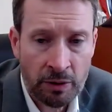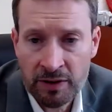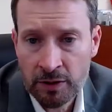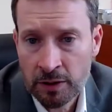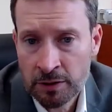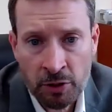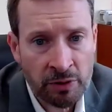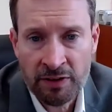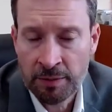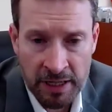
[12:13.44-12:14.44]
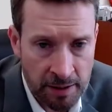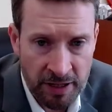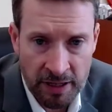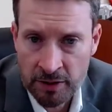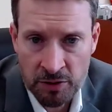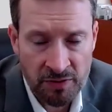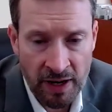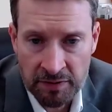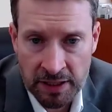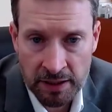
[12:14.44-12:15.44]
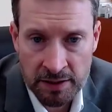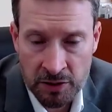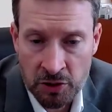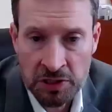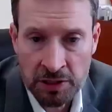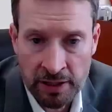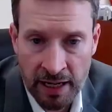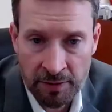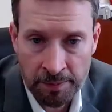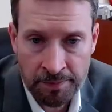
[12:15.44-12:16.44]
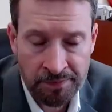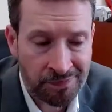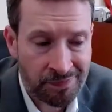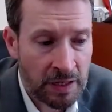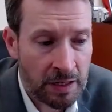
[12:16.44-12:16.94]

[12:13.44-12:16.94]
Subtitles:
You, however, don't have the money to pay those 5 tickets, and so you still have them.